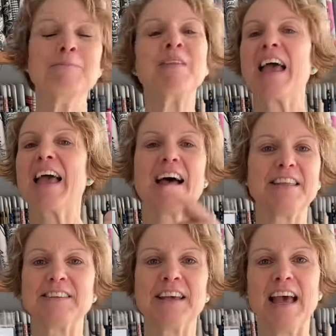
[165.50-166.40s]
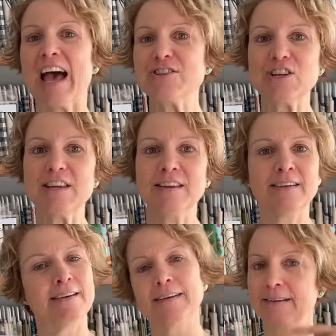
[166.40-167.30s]
And Hedgie
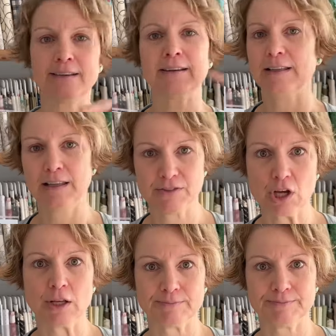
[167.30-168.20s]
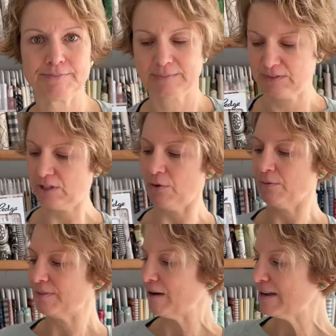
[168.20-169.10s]
lives on. So
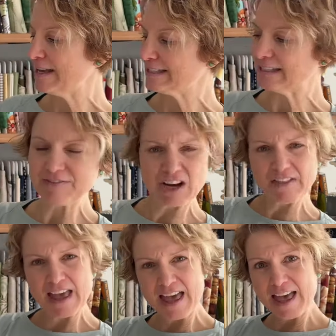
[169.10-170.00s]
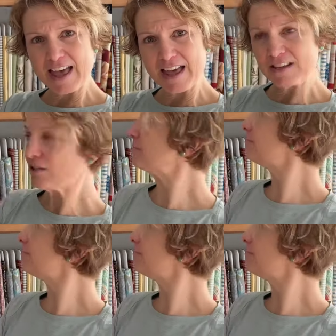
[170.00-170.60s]
there he is, living on the hedge.